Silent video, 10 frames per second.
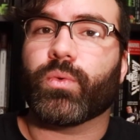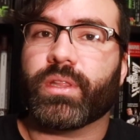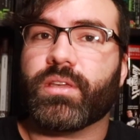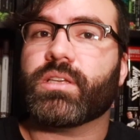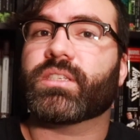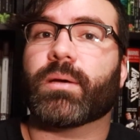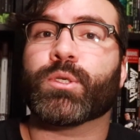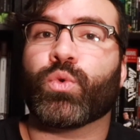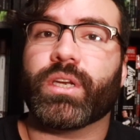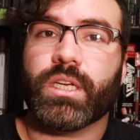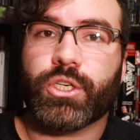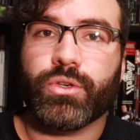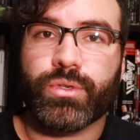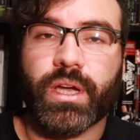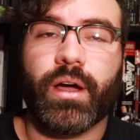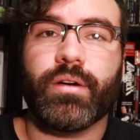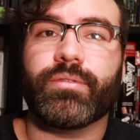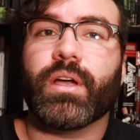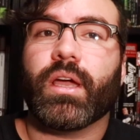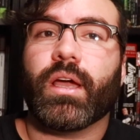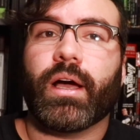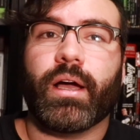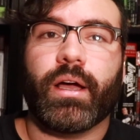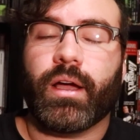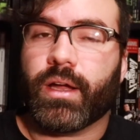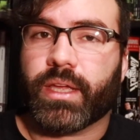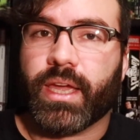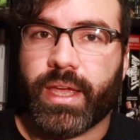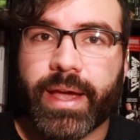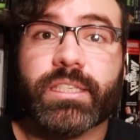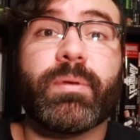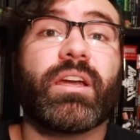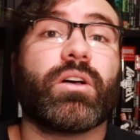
with the subsequent issues of Uncanny X-Men.